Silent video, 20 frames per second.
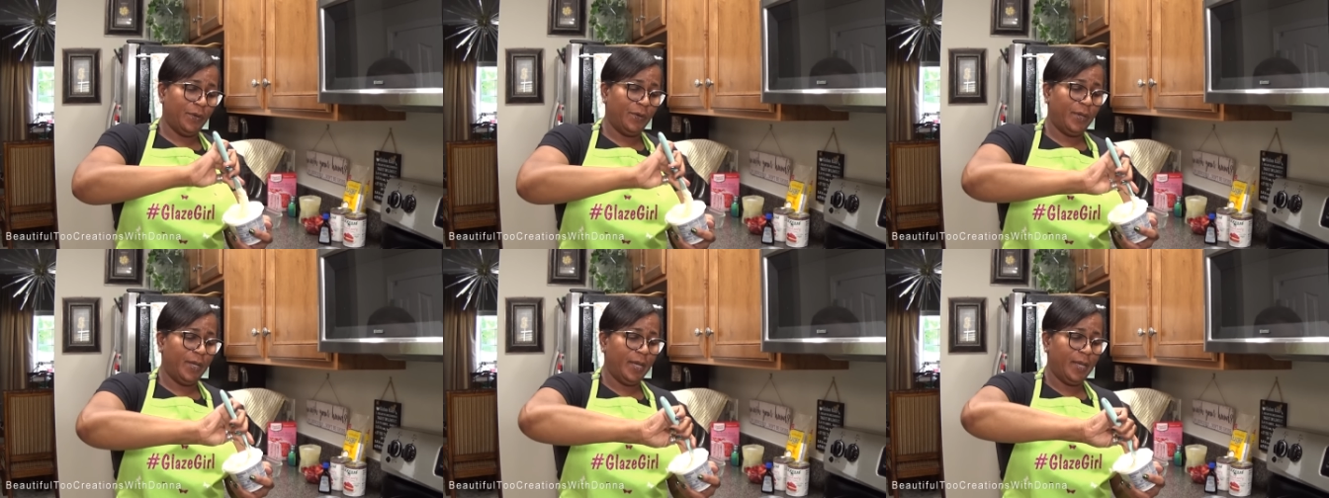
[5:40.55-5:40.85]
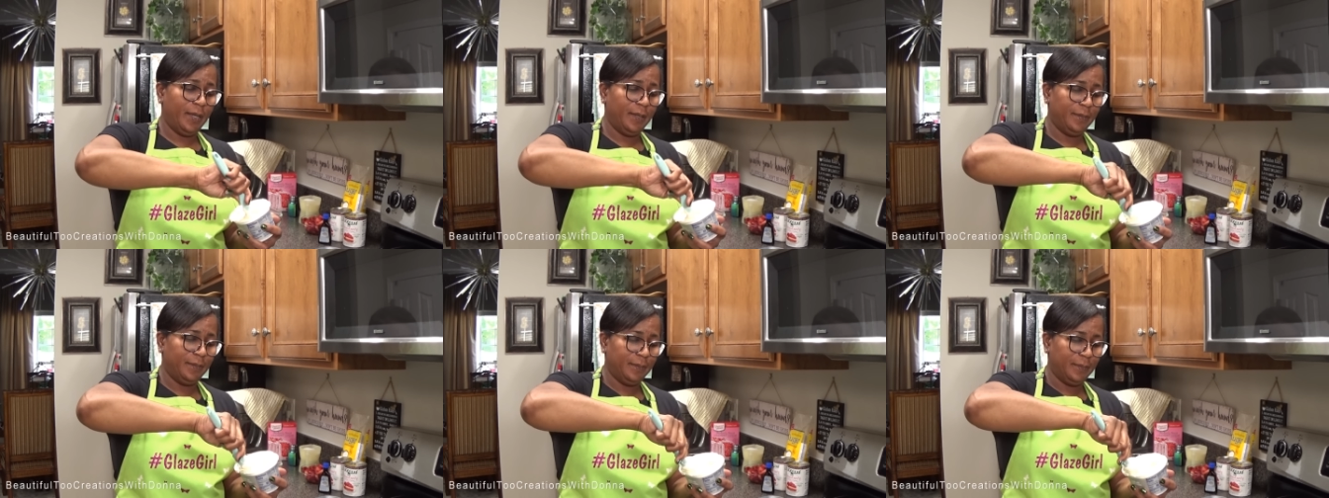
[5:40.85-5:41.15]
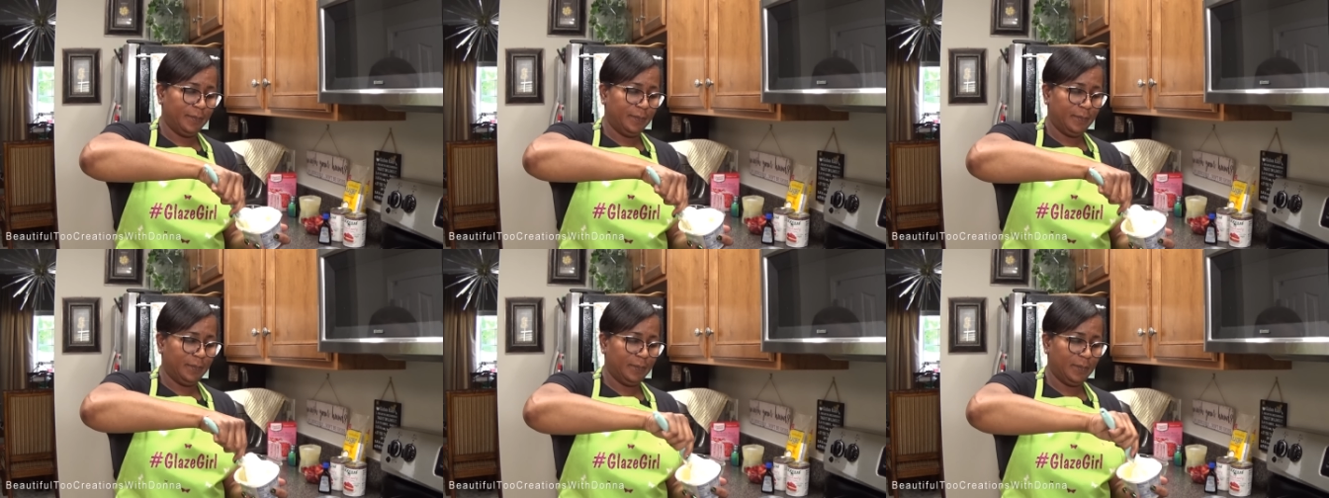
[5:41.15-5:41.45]
Okay?
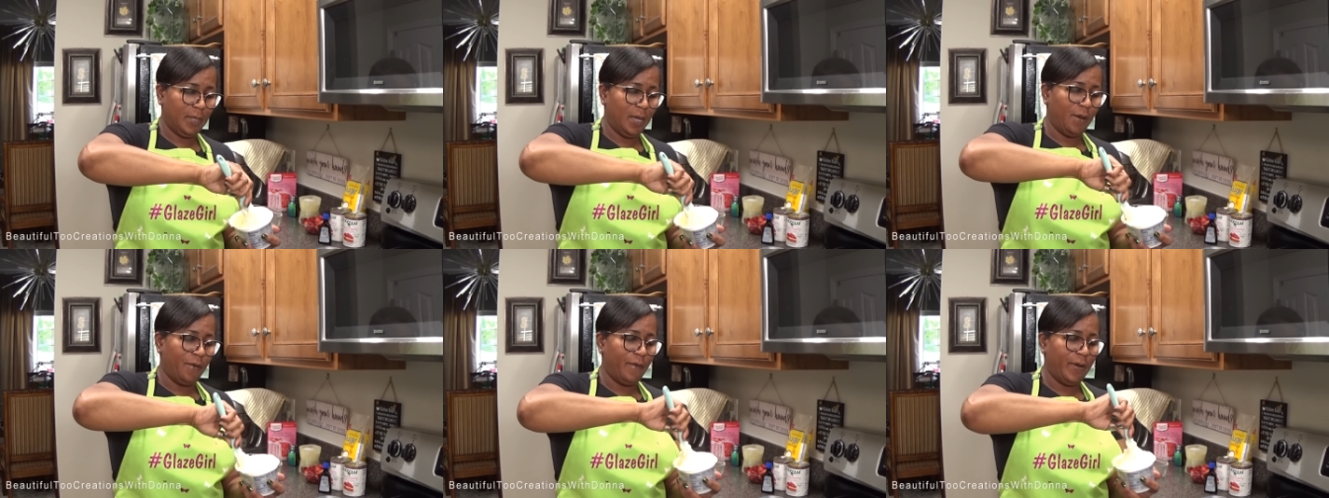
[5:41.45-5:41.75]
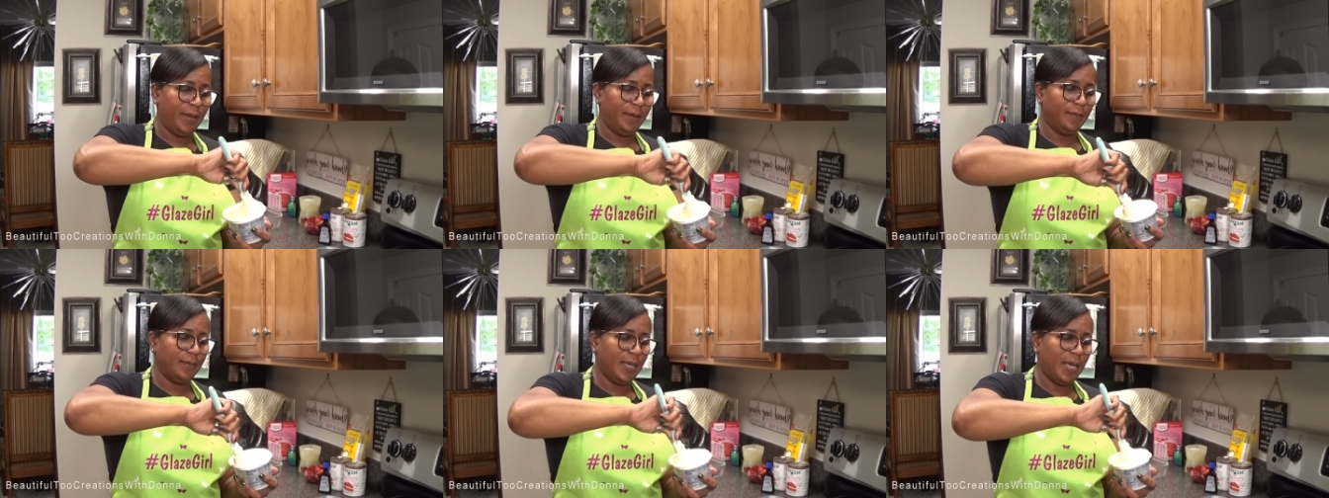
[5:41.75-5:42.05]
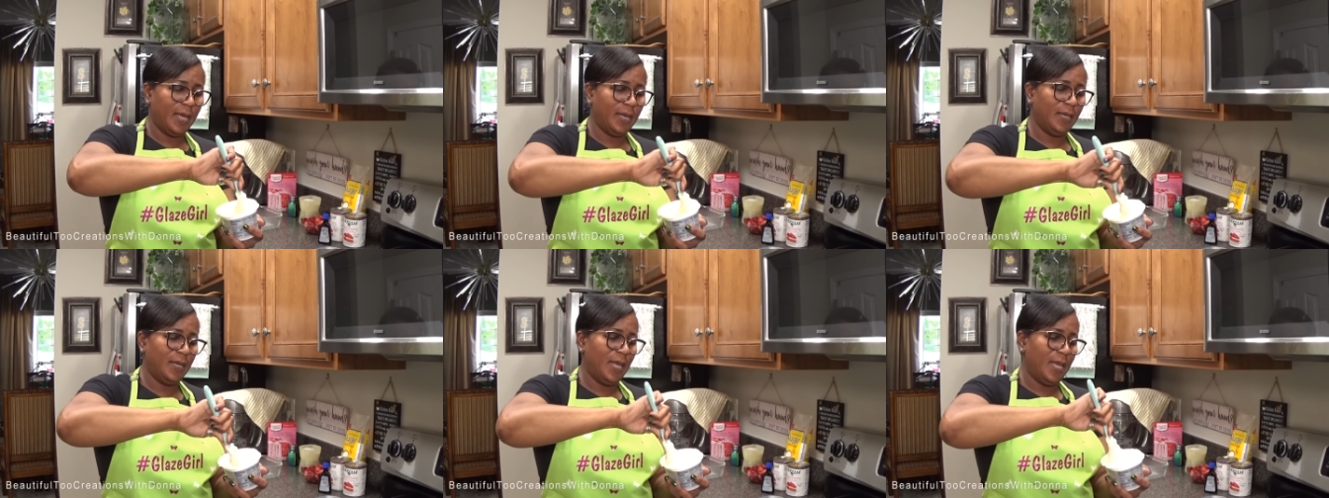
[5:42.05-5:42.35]
All right.
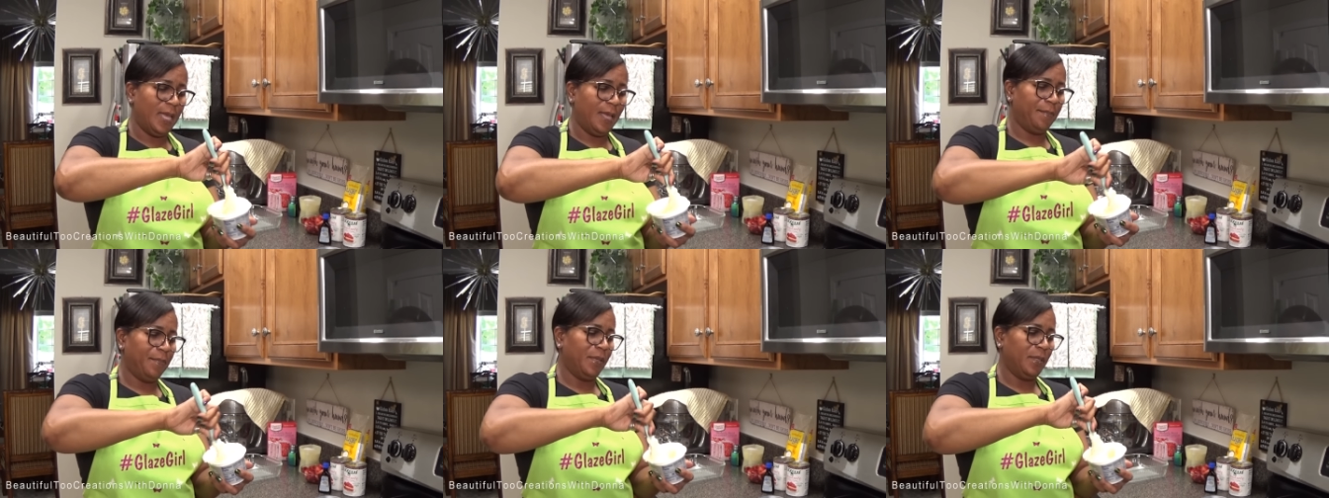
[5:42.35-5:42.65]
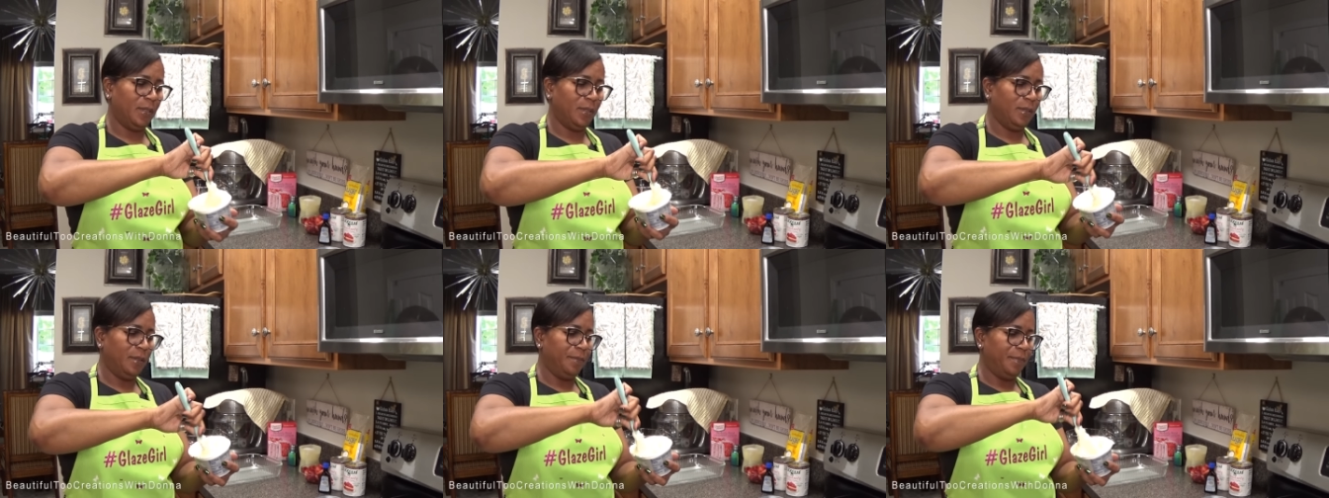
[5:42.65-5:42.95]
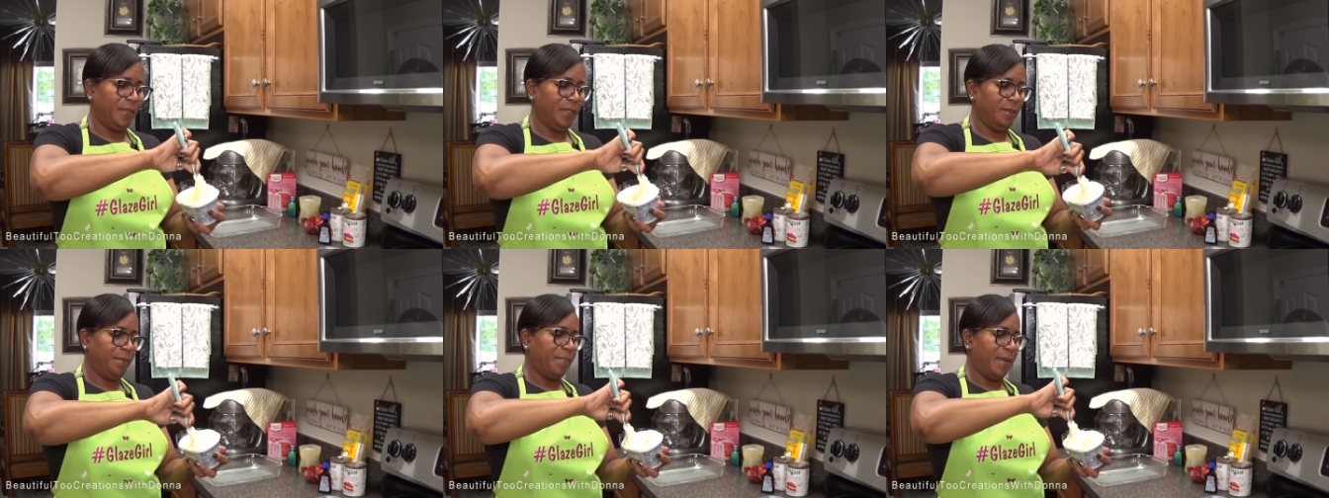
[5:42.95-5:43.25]
I didn't add but a
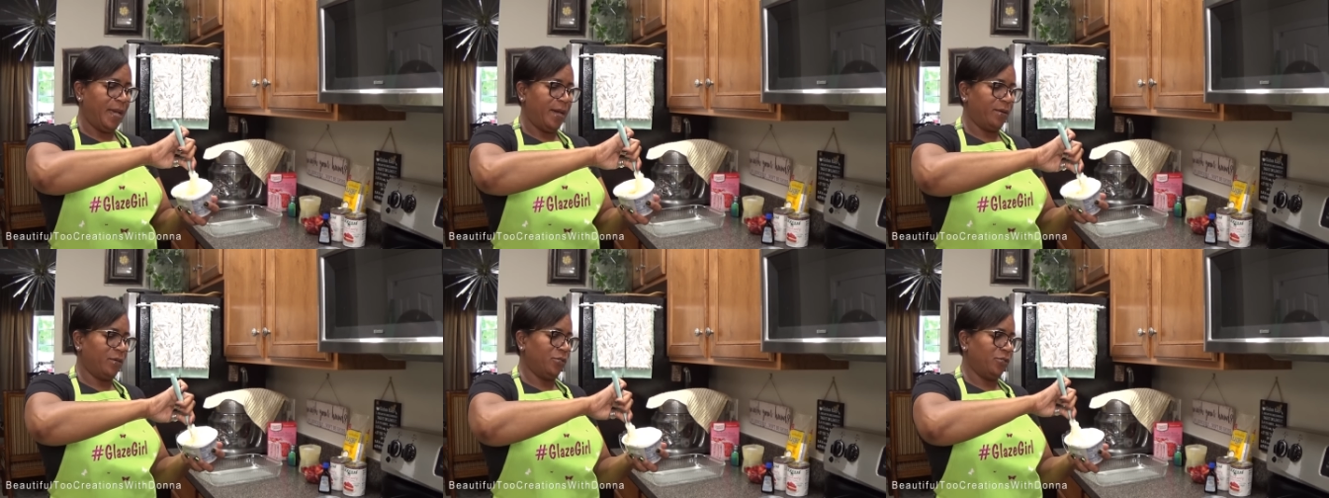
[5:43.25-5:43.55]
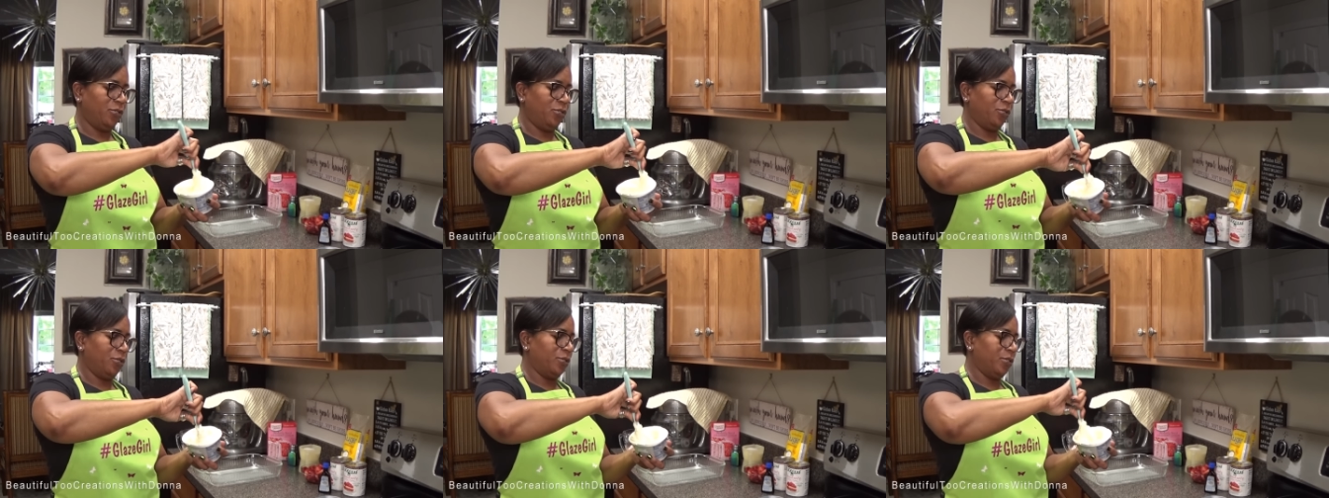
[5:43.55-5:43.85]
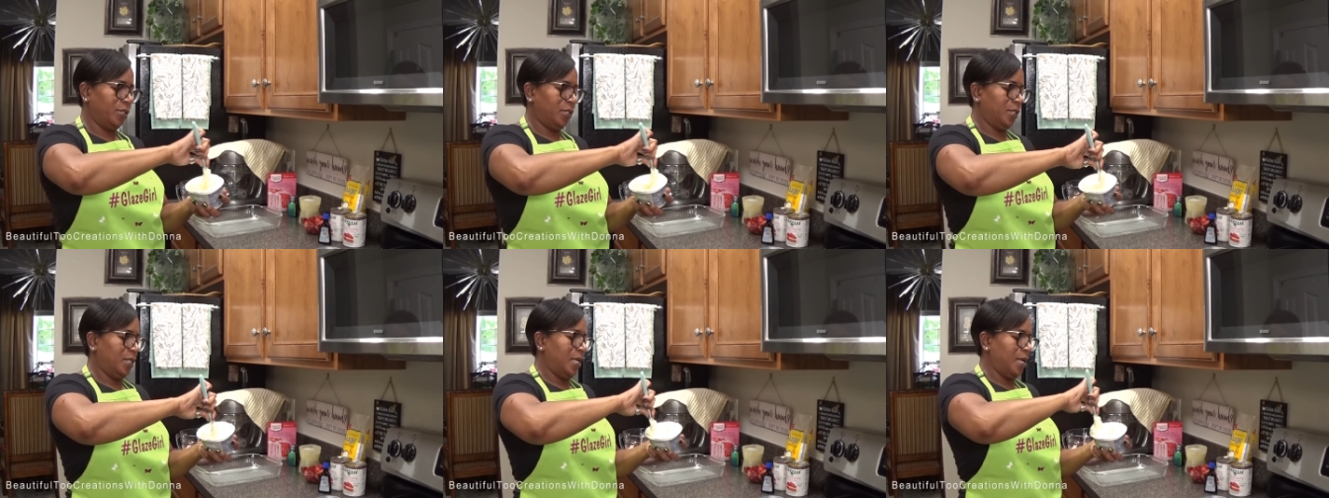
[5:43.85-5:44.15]
little bit of powdered
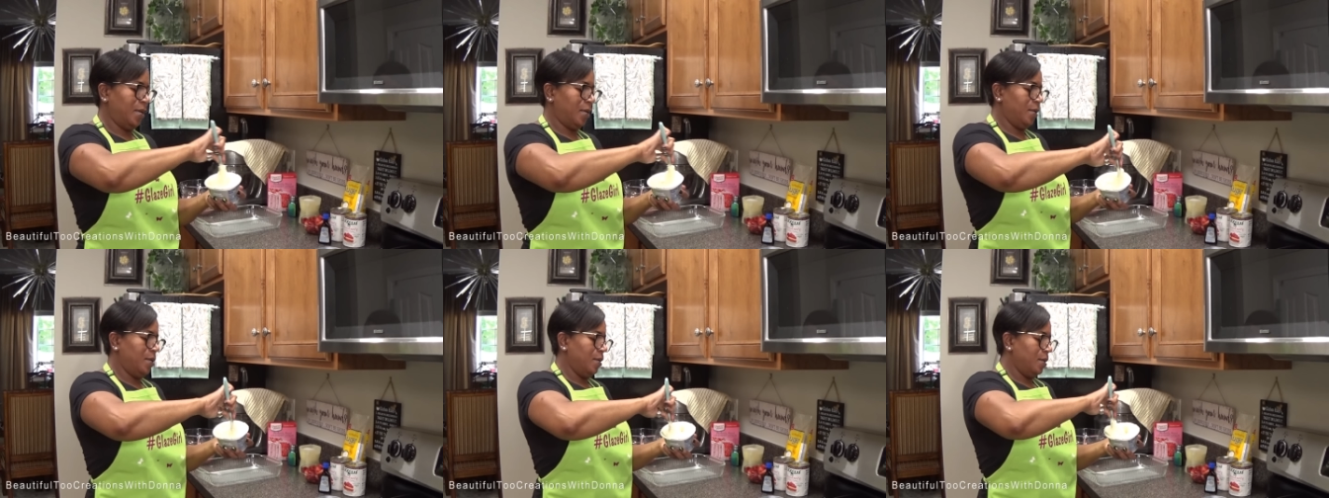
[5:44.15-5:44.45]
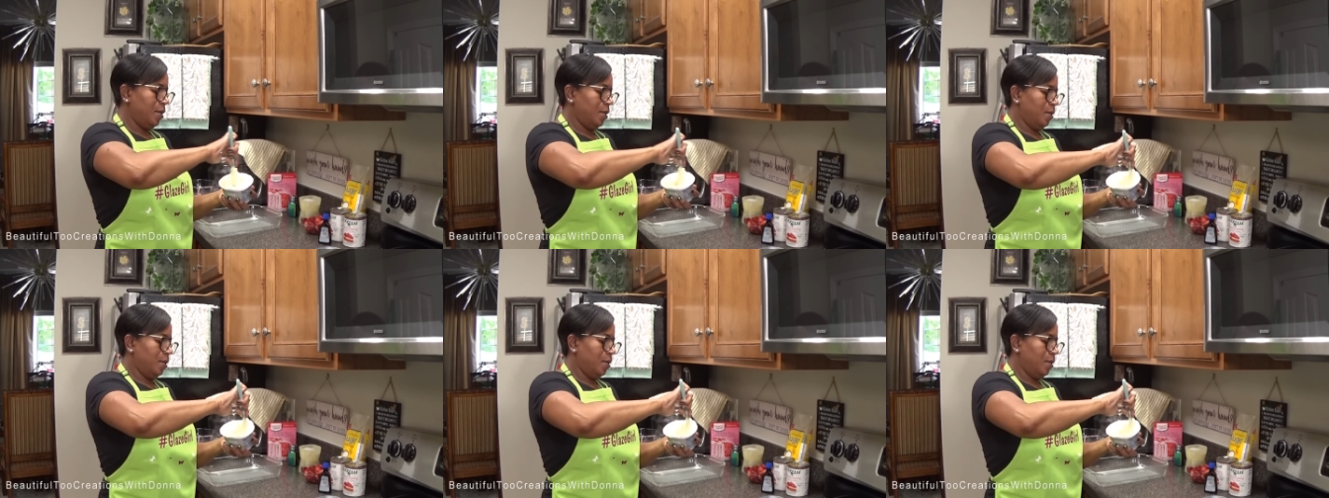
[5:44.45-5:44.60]
sugar to that